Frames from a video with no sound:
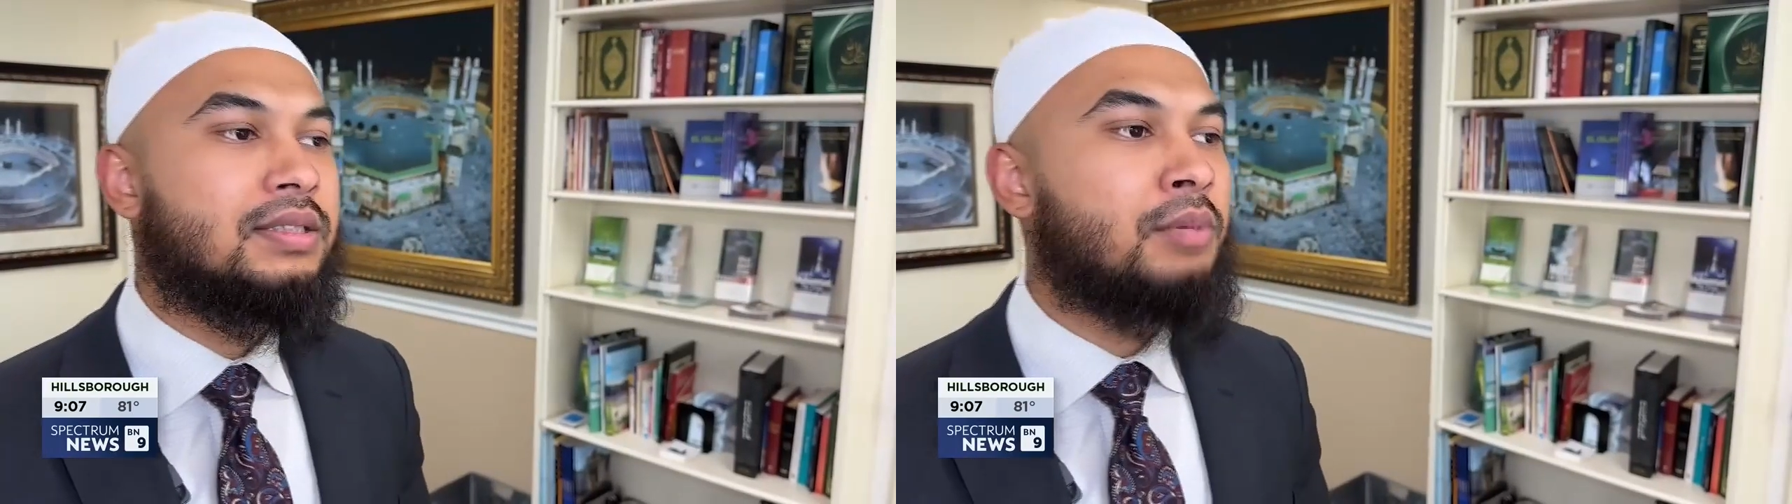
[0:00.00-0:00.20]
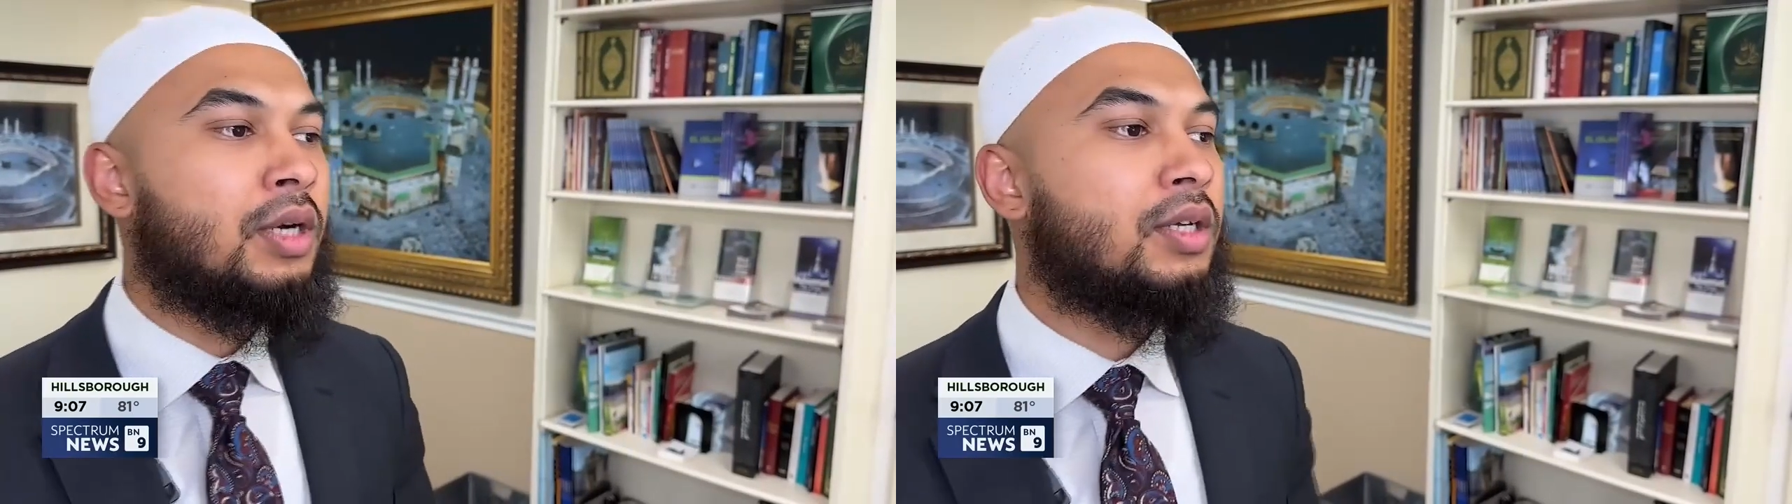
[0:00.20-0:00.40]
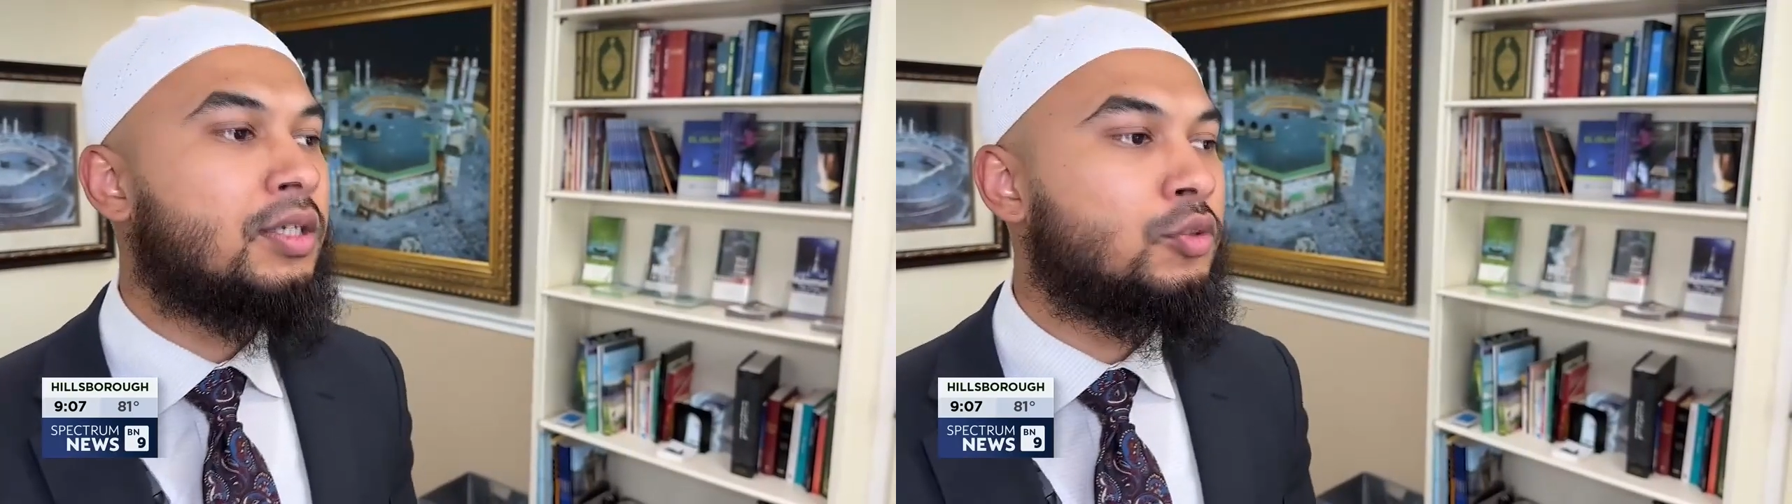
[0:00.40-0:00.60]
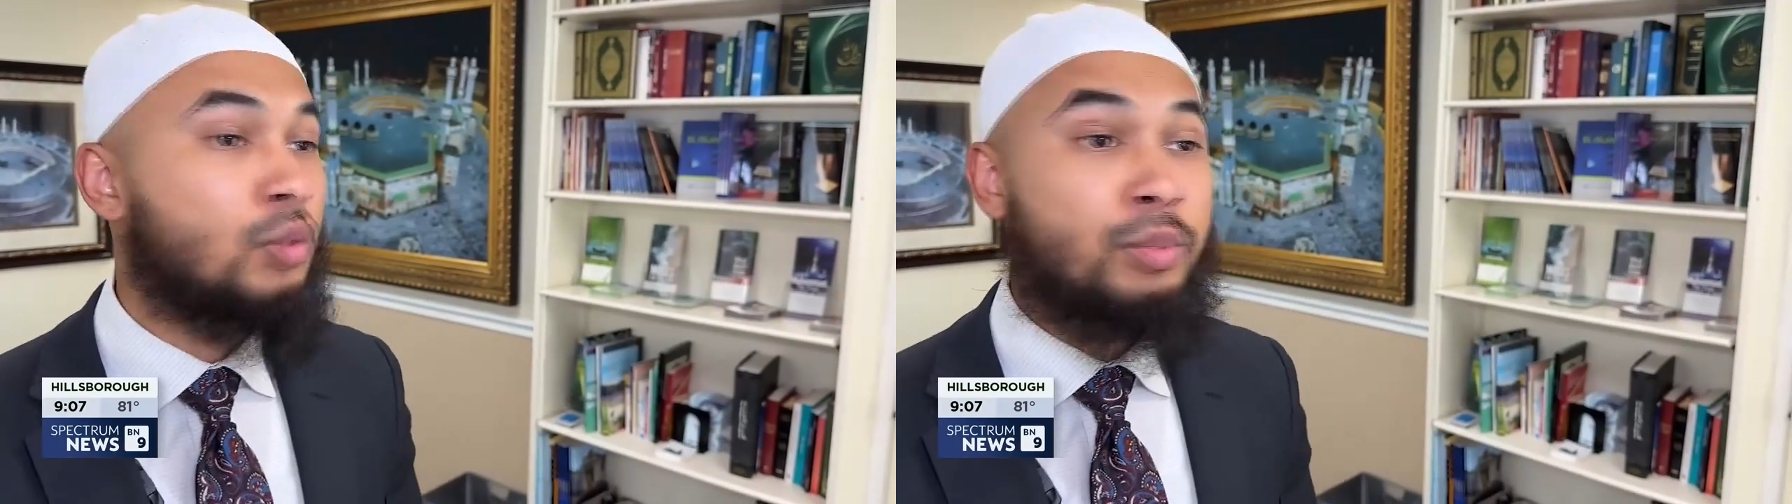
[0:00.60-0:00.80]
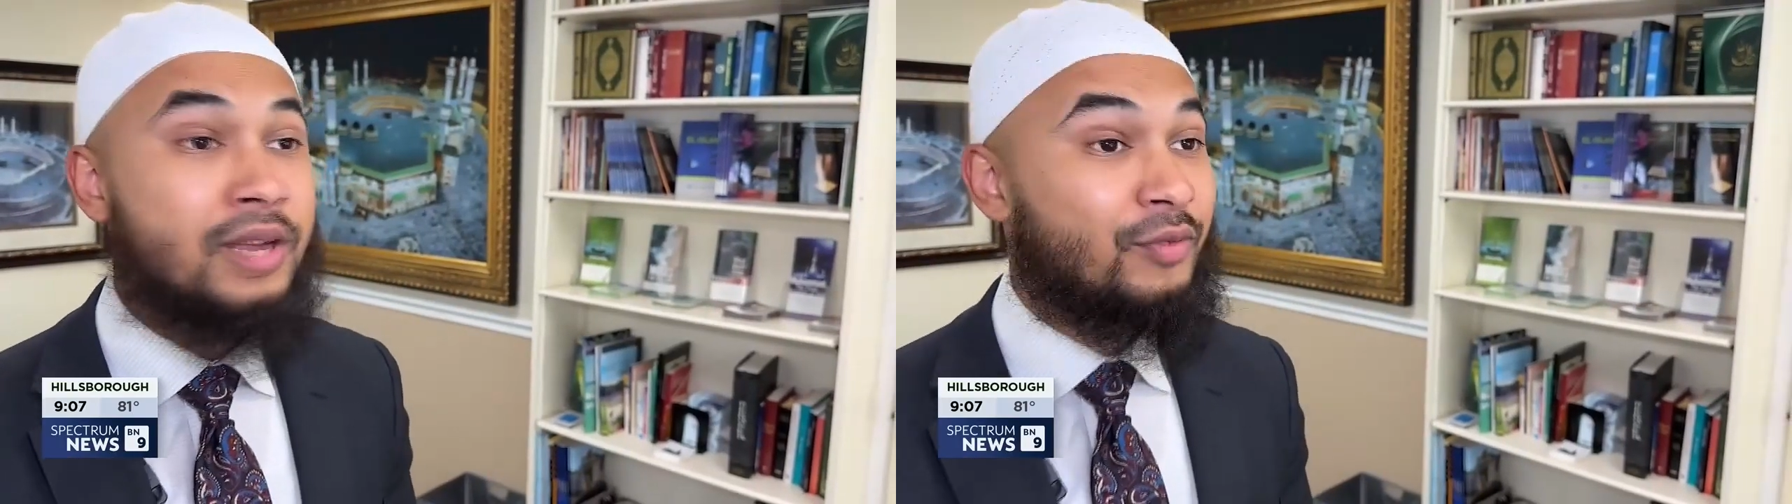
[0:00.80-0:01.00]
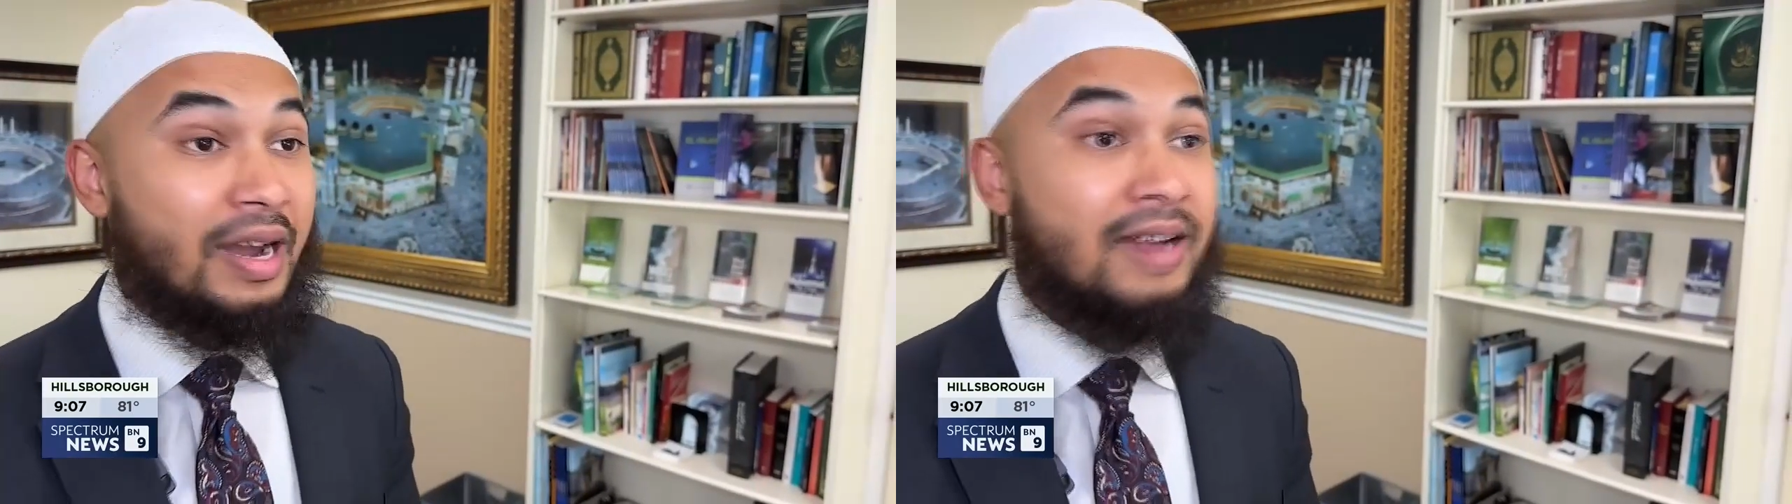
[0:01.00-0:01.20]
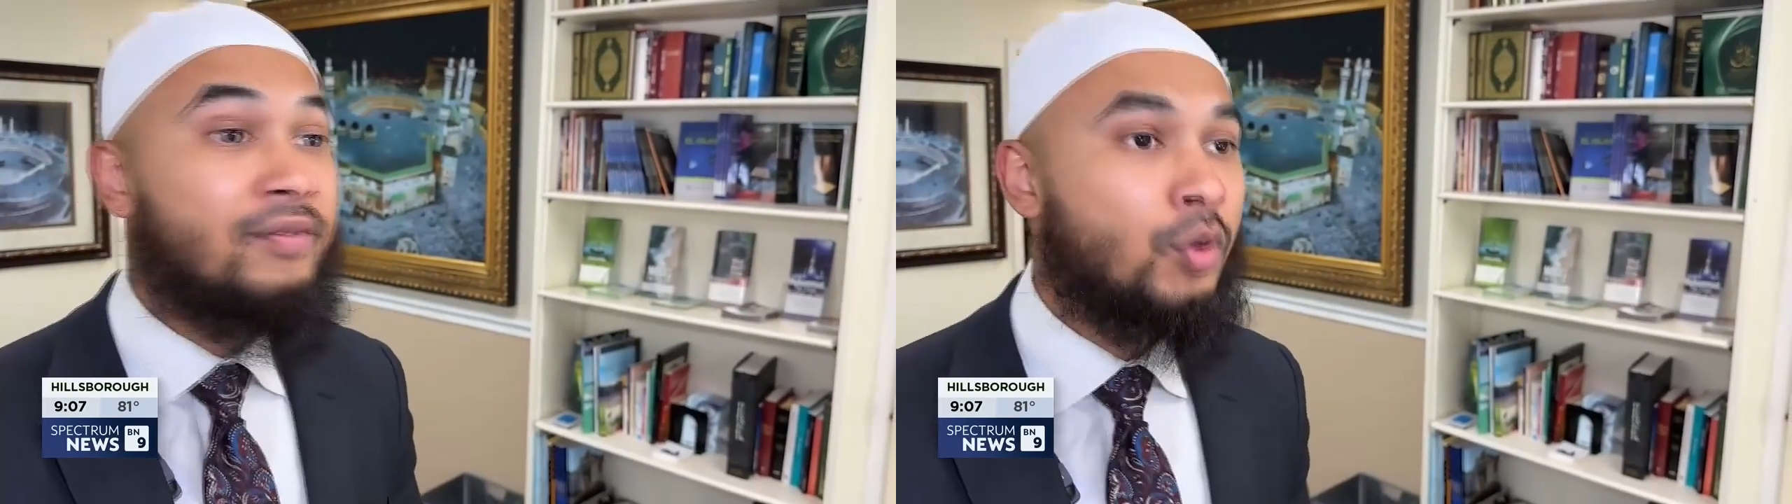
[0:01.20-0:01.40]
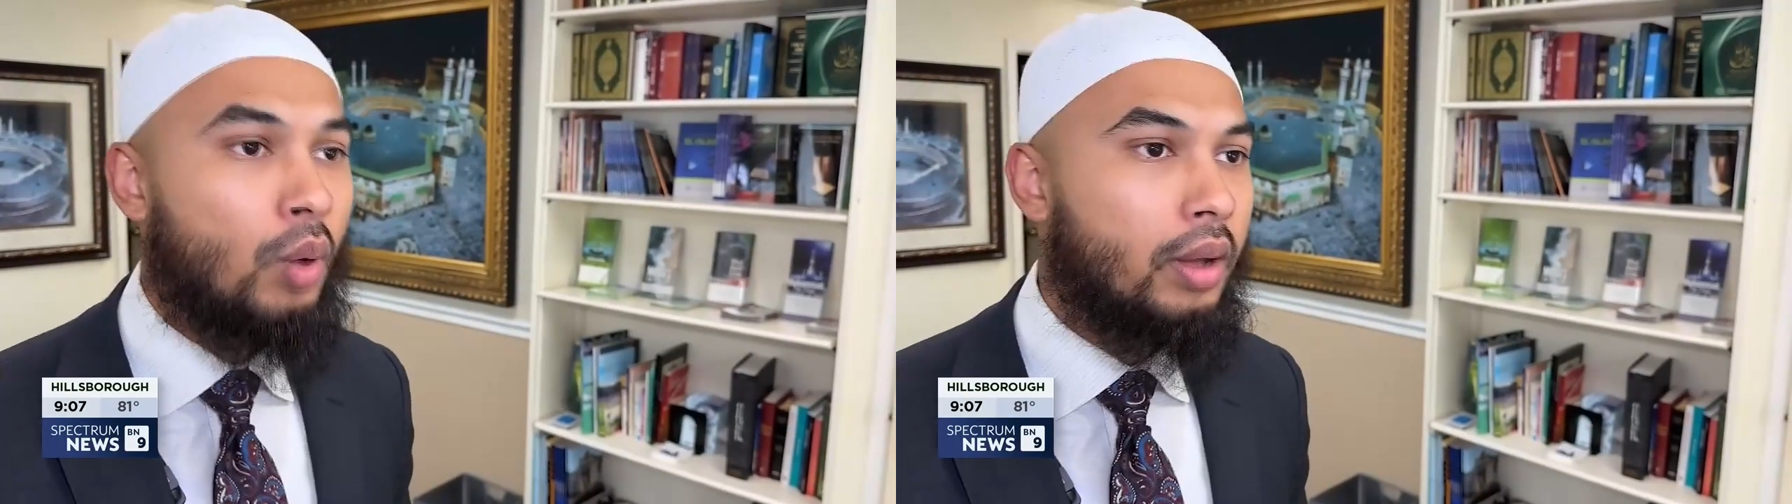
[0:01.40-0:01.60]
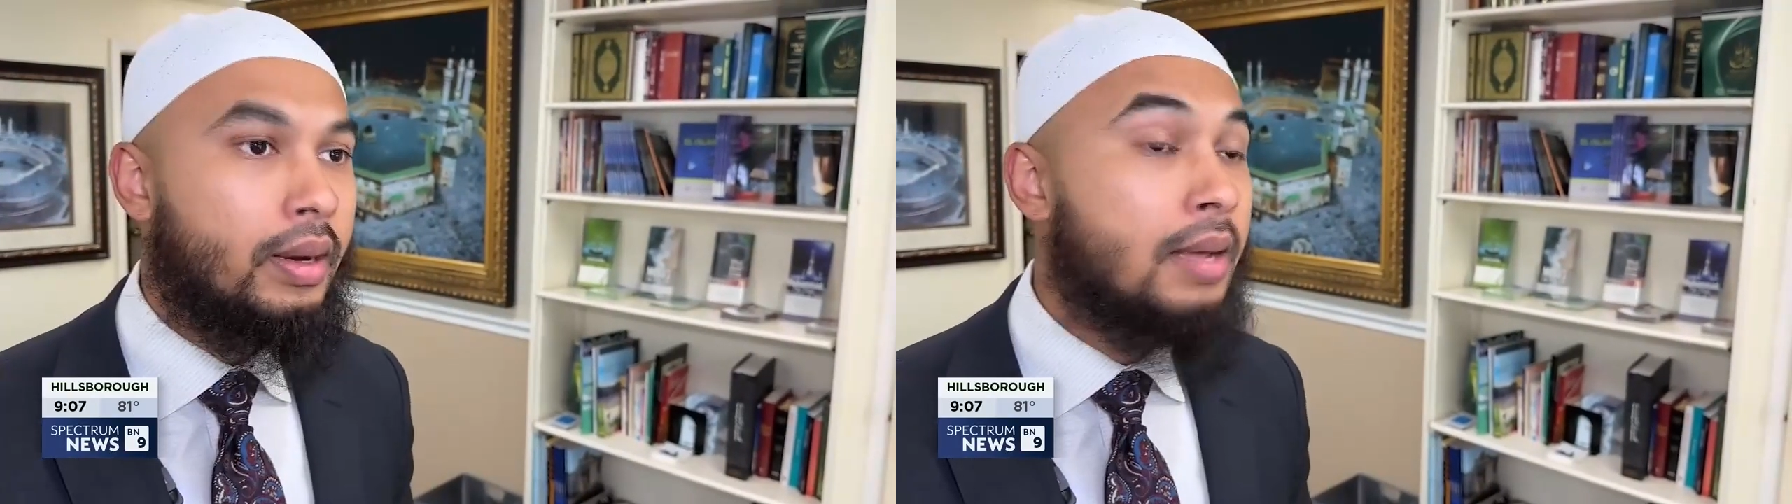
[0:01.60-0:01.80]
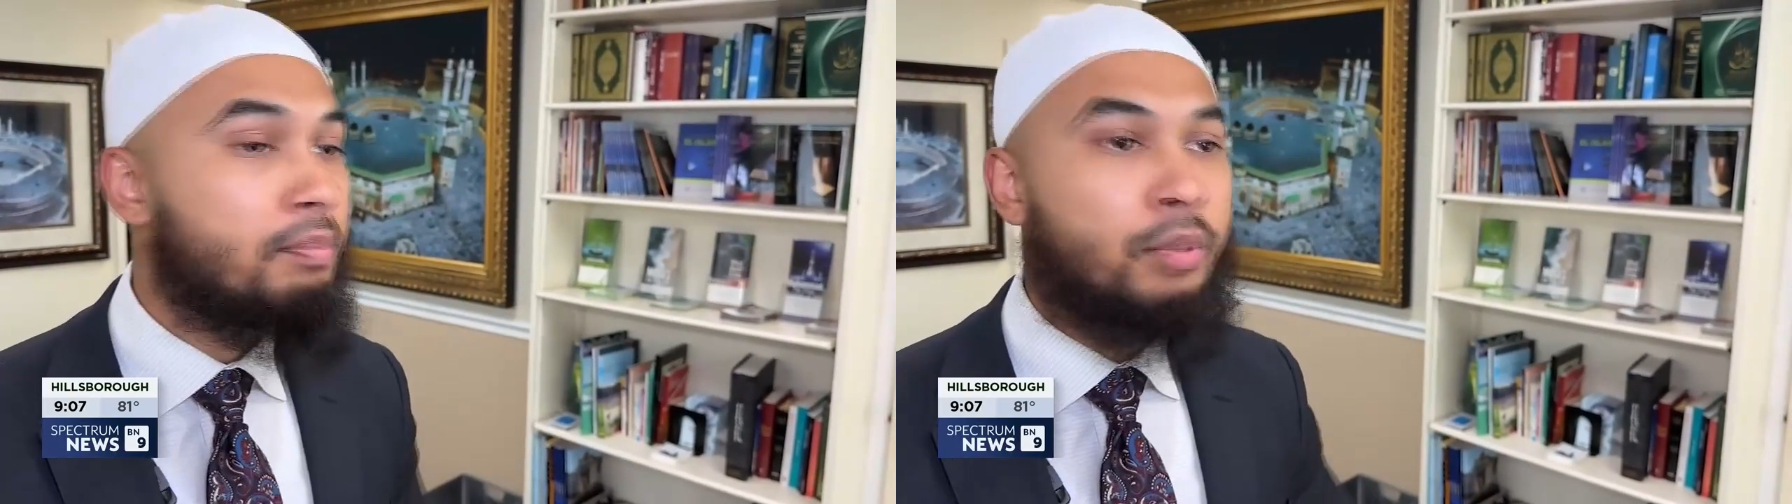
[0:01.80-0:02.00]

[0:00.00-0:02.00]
as Americans, we pray for everyone,